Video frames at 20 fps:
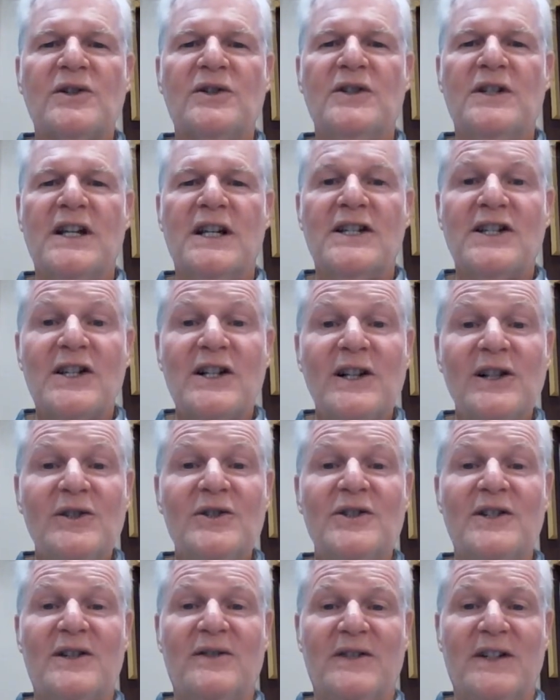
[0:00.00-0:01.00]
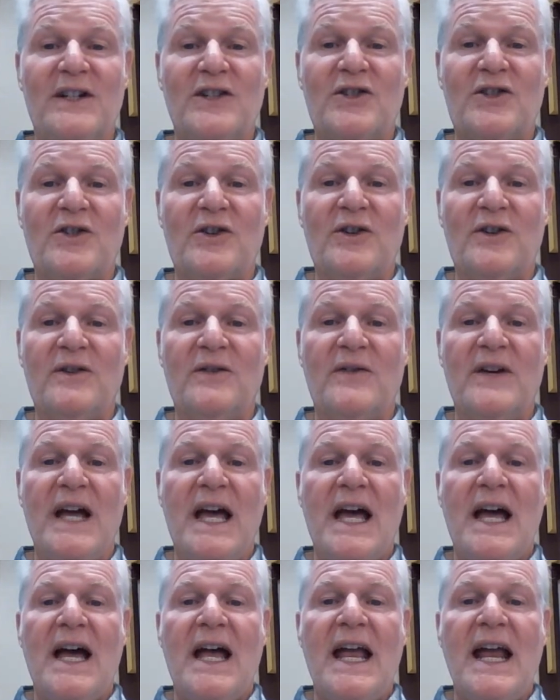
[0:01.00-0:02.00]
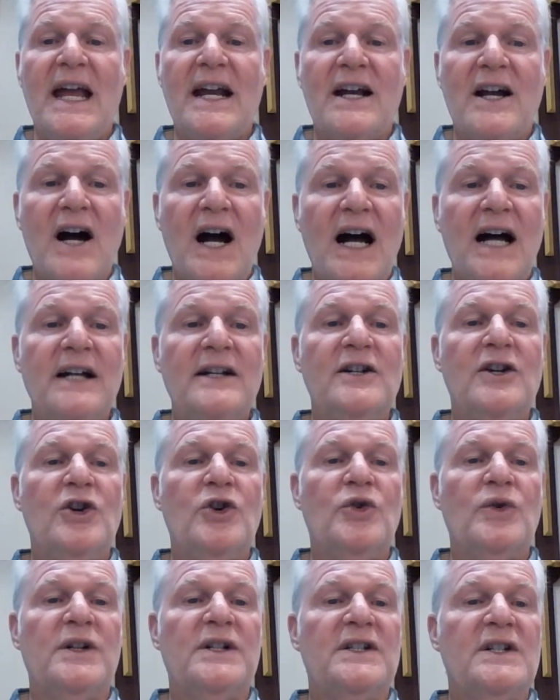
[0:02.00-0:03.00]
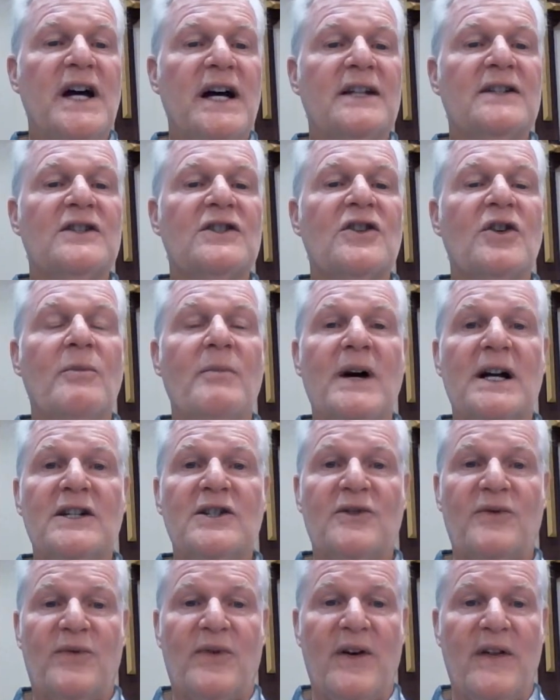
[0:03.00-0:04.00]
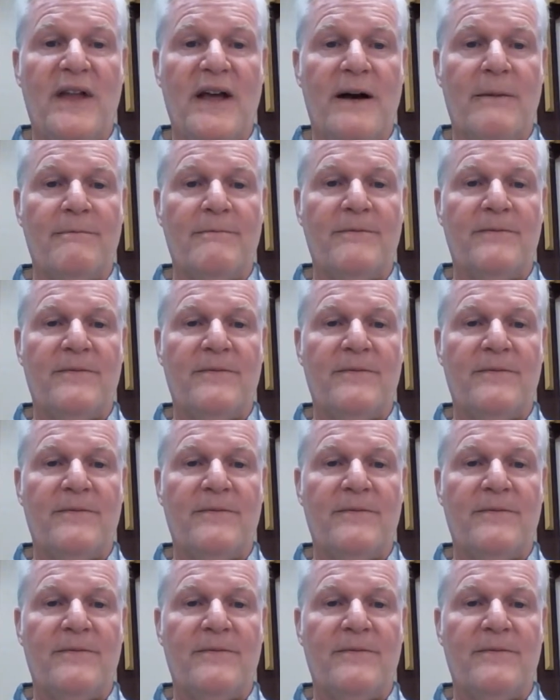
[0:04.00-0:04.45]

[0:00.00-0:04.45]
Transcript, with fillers: exclusively serve a God who had done so much for them.